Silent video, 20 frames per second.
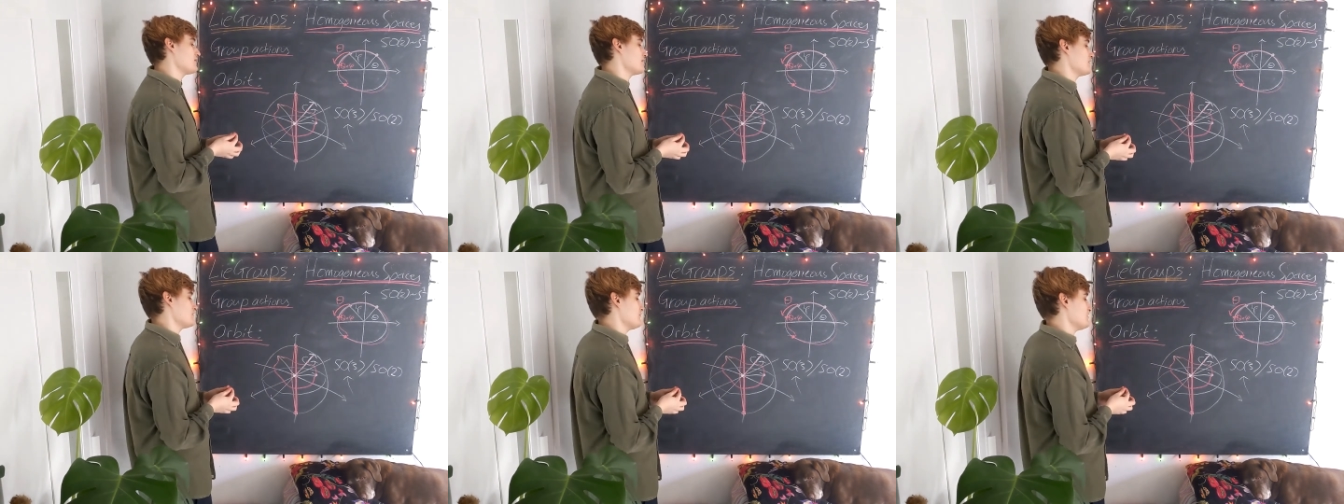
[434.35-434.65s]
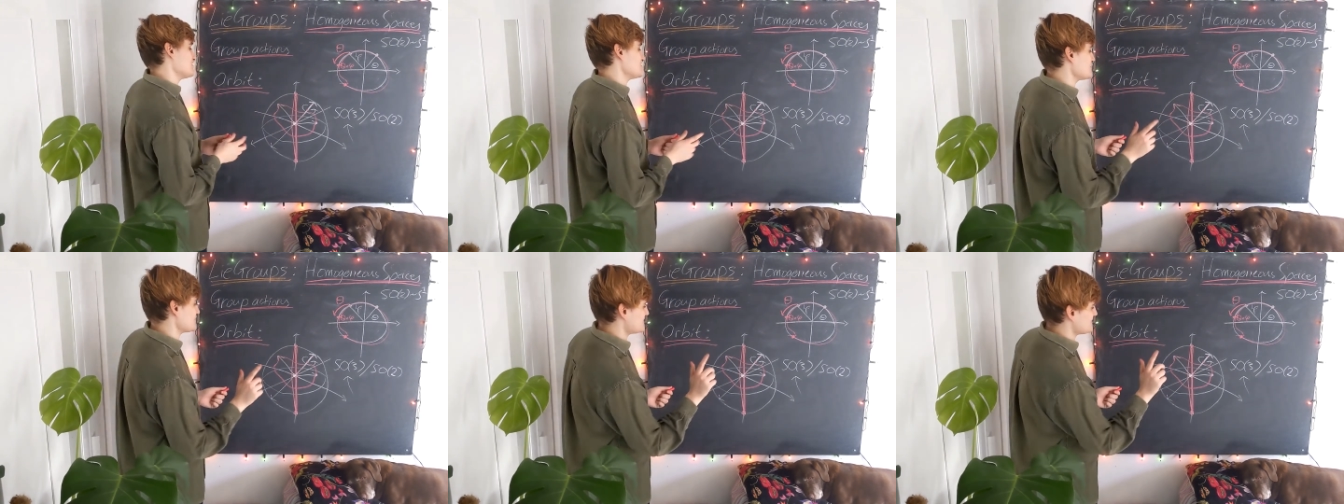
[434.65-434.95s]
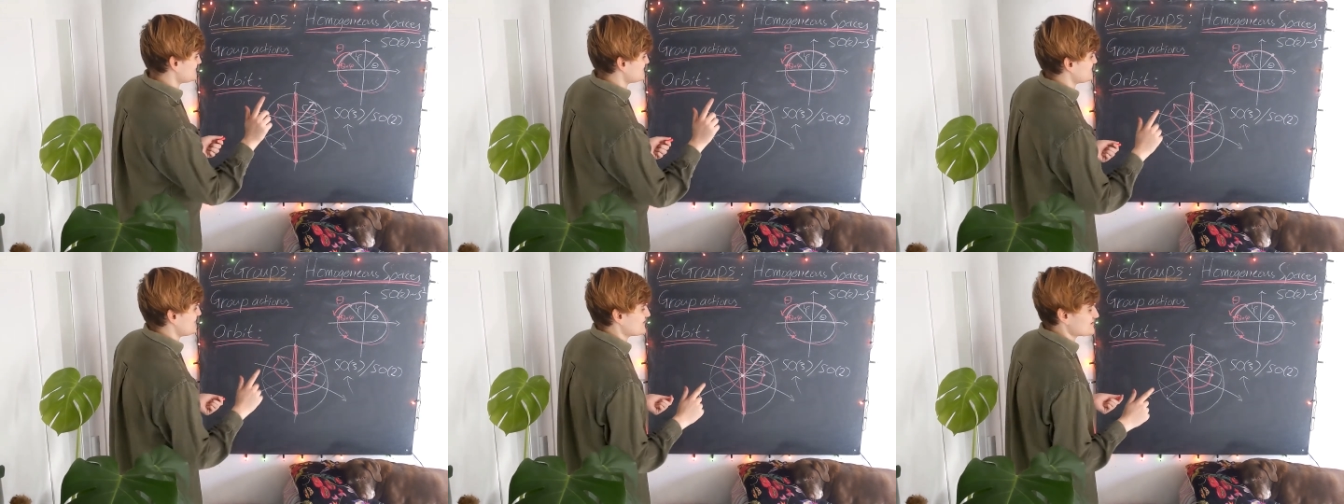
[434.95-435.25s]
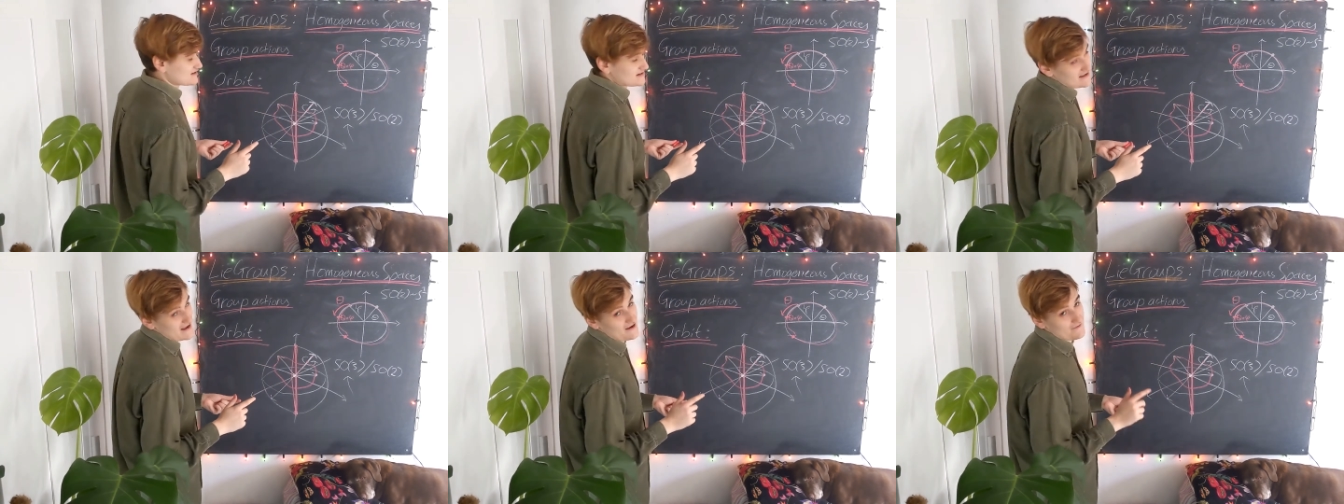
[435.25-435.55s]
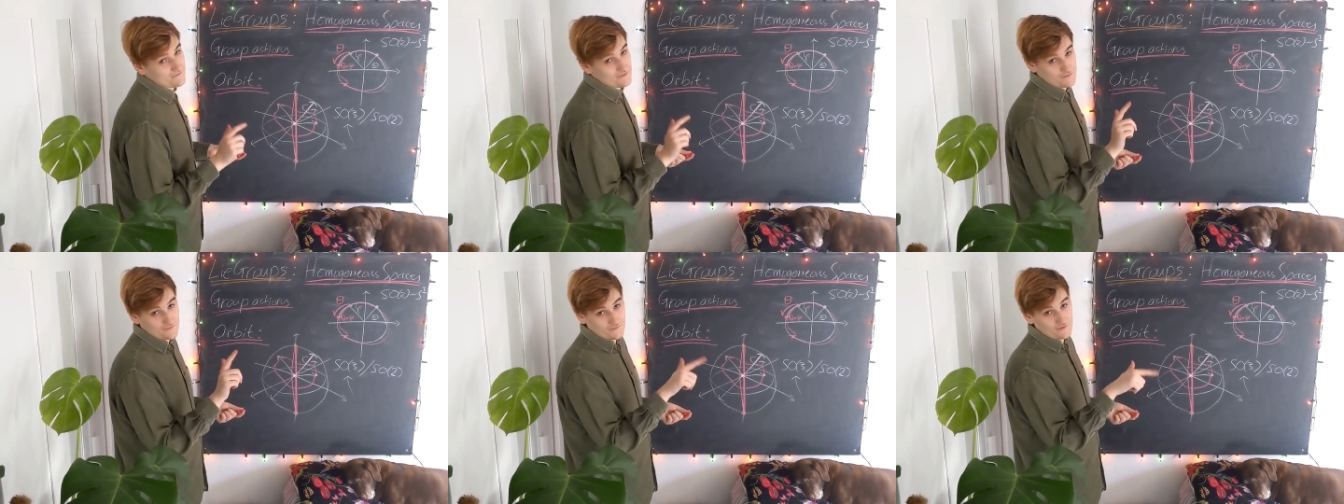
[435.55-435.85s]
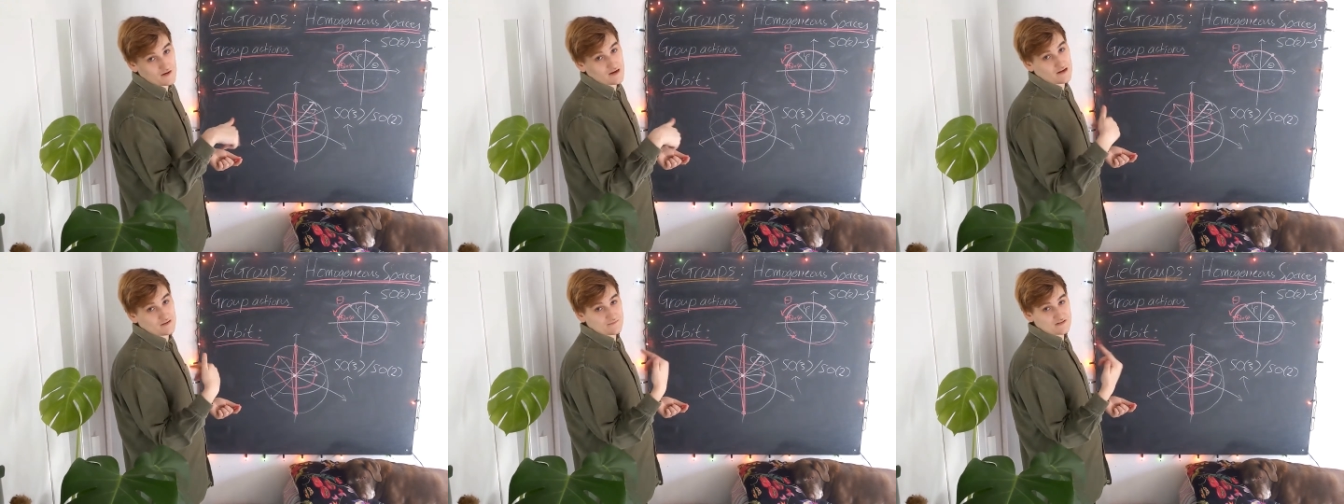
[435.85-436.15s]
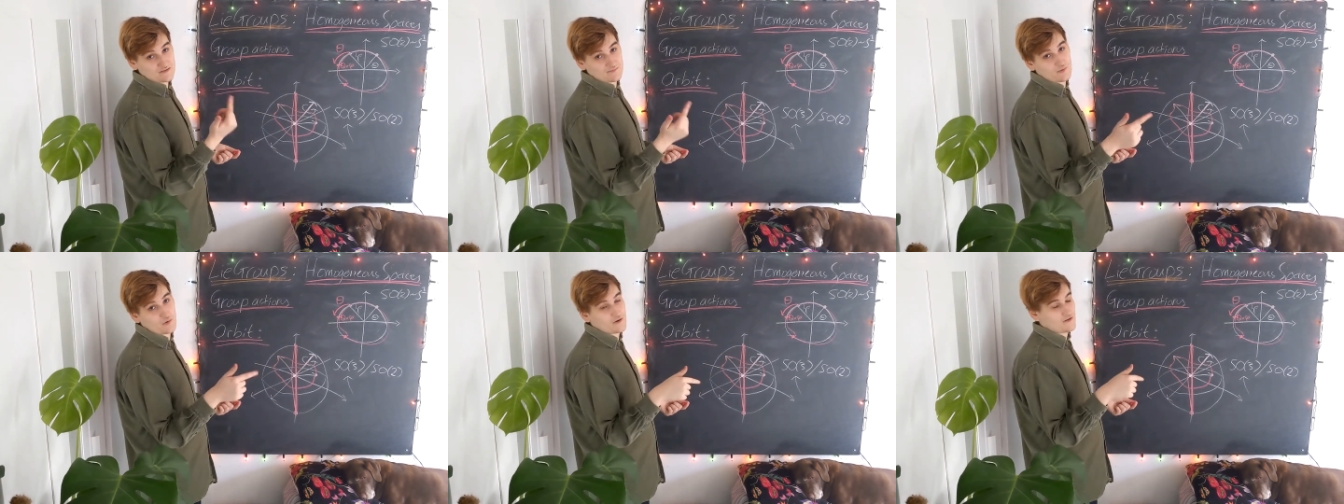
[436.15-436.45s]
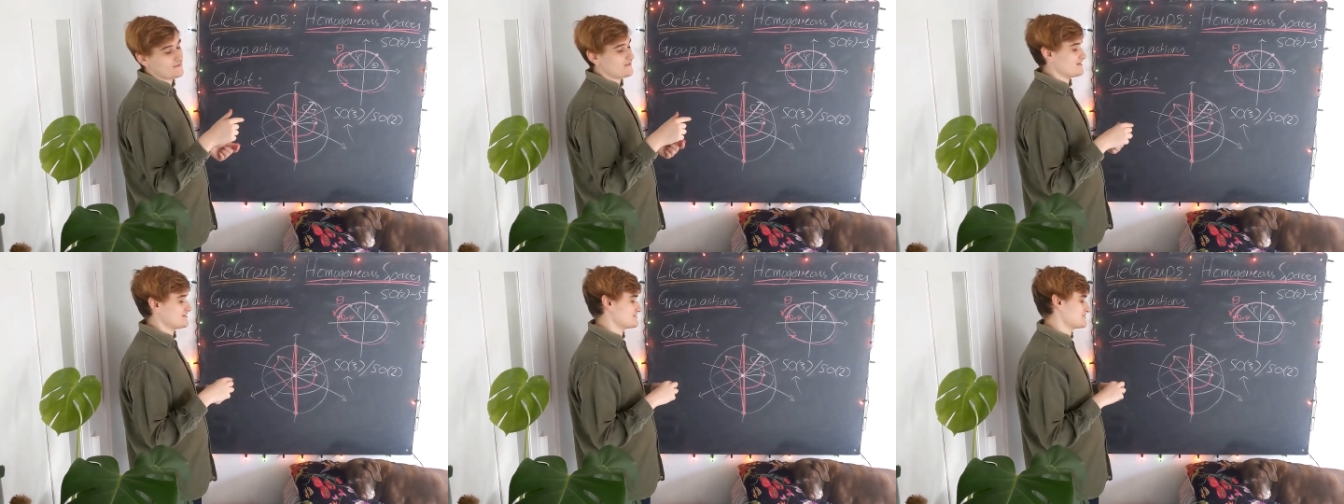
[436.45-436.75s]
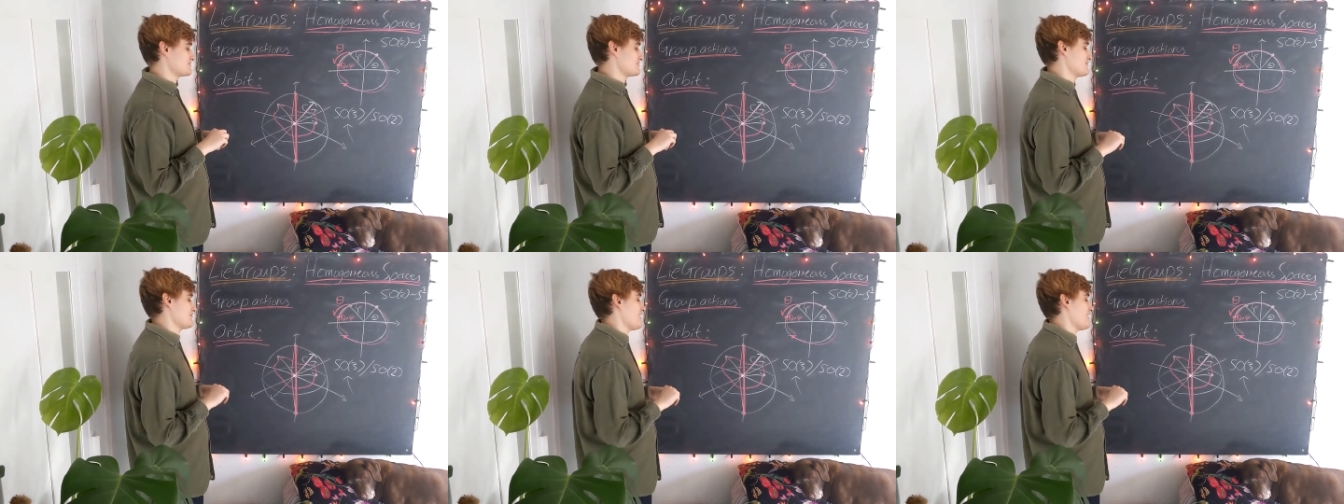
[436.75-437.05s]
and we just essentially have the freedom to point this